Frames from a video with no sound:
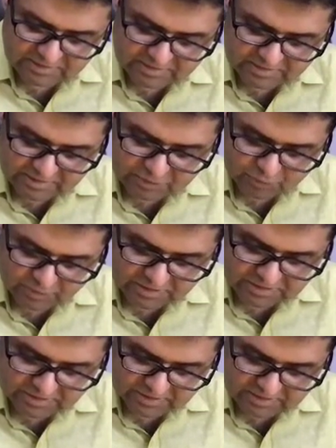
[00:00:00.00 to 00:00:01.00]
Sixth
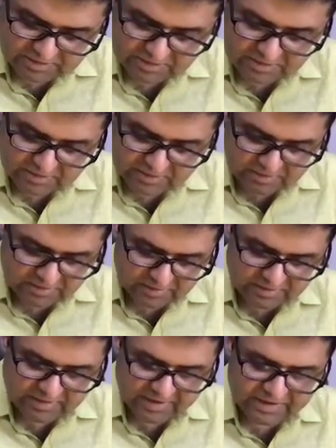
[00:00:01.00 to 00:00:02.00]
question is
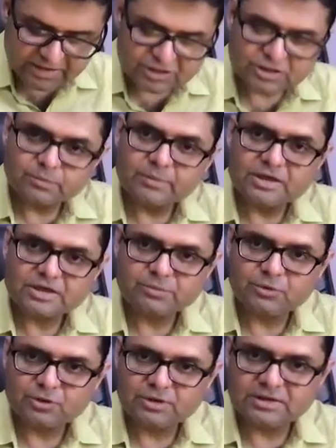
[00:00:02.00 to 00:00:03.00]
radiation based
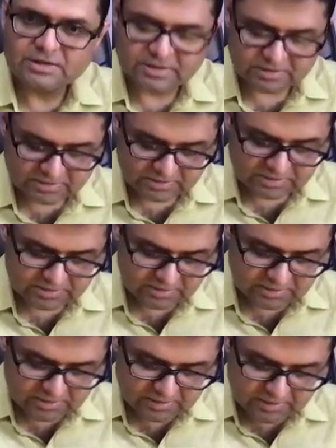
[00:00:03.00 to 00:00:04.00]
mutagenesis.
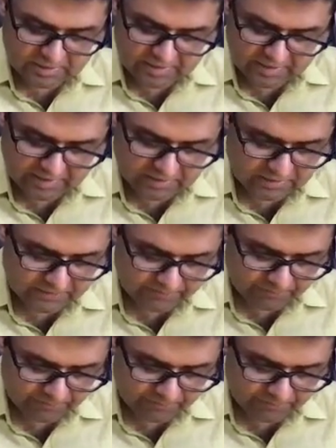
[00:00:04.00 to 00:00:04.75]
And